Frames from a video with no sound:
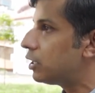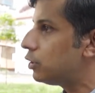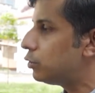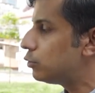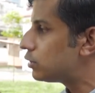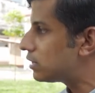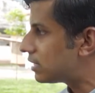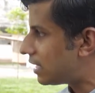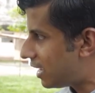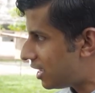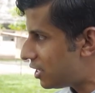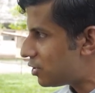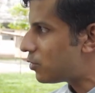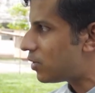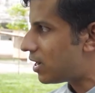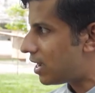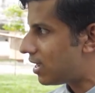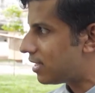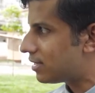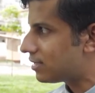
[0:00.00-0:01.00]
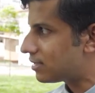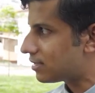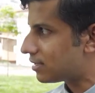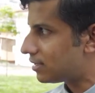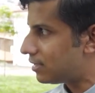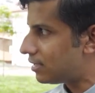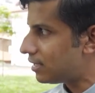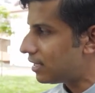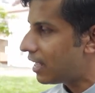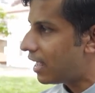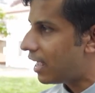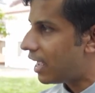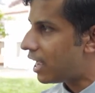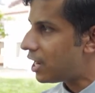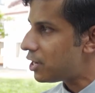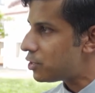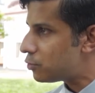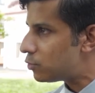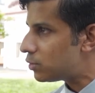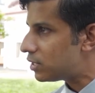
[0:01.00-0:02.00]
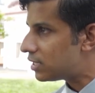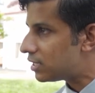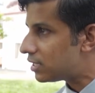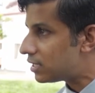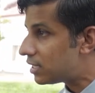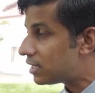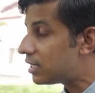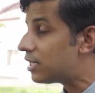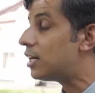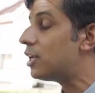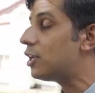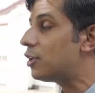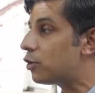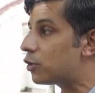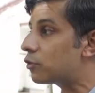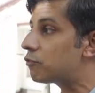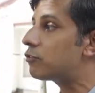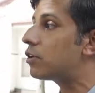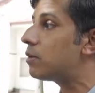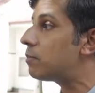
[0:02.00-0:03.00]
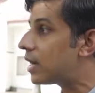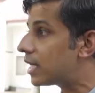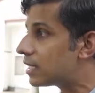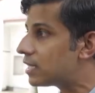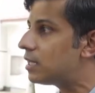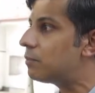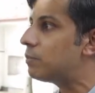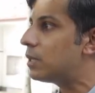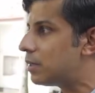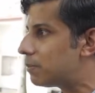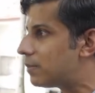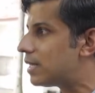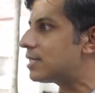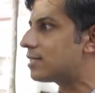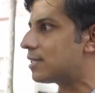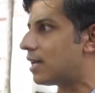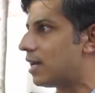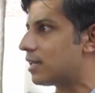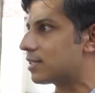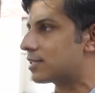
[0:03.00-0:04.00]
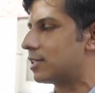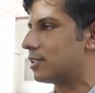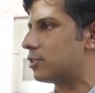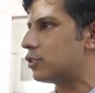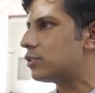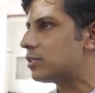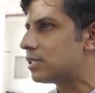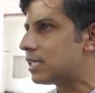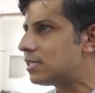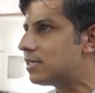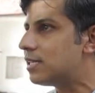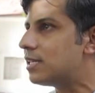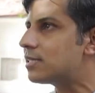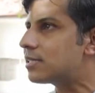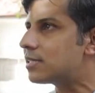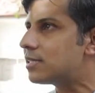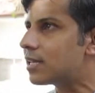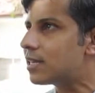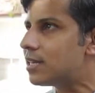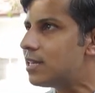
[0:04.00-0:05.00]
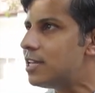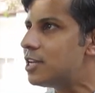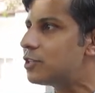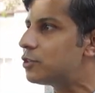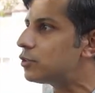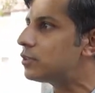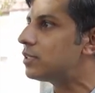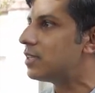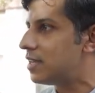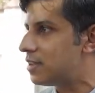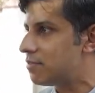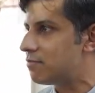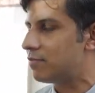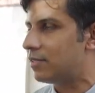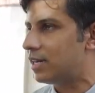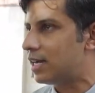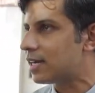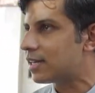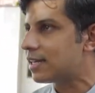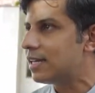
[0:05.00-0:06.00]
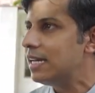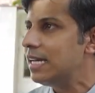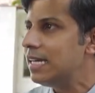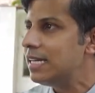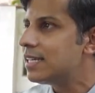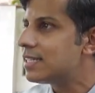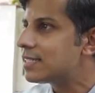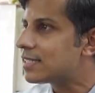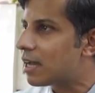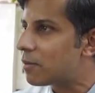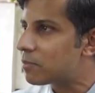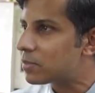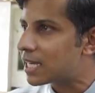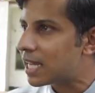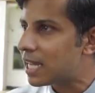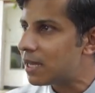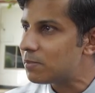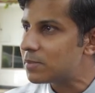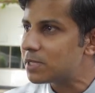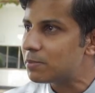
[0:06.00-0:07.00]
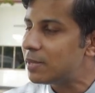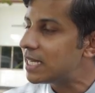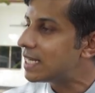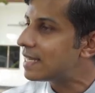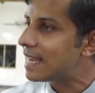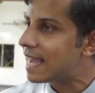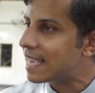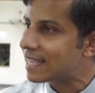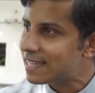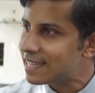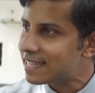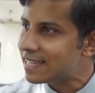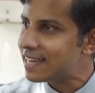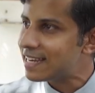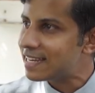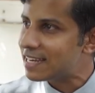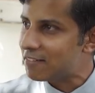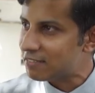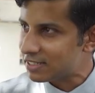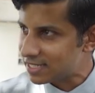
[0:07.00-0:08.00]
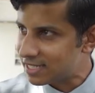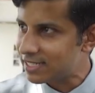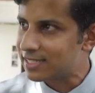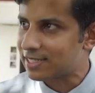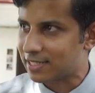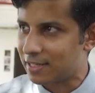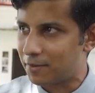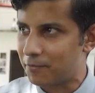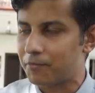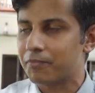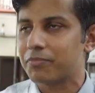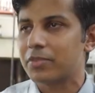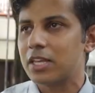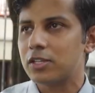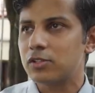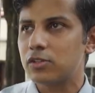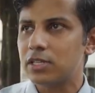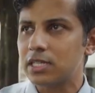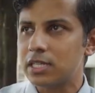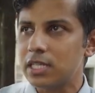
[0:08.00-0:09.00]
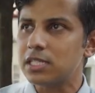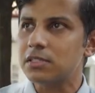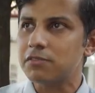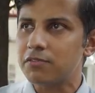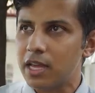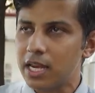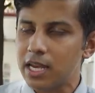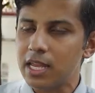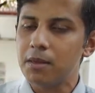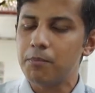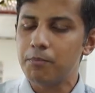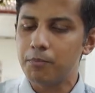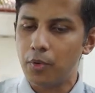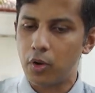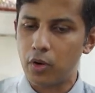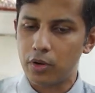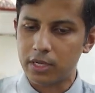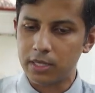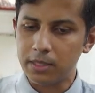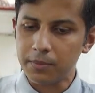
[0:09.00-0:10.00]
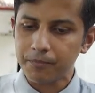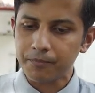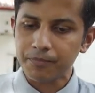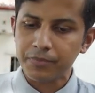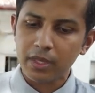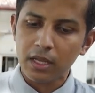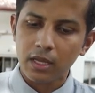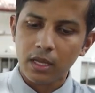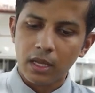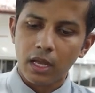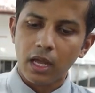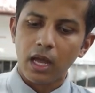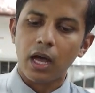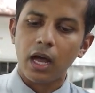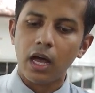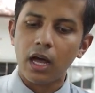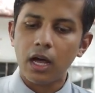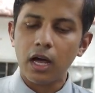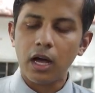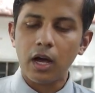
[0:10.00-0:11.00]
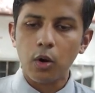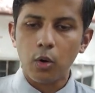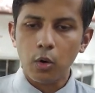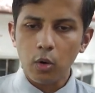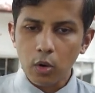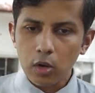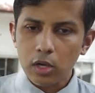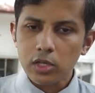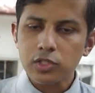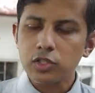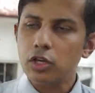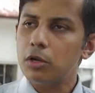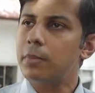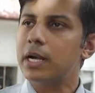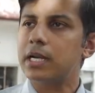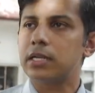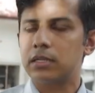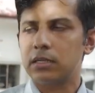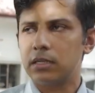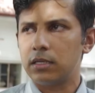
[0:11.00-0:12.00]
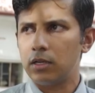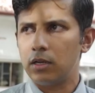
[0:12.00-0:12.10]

you say your answer and you learn a lot from other people's answer so this is the key to teamwork sometimes bit lacking in our system so it is very important uh, also but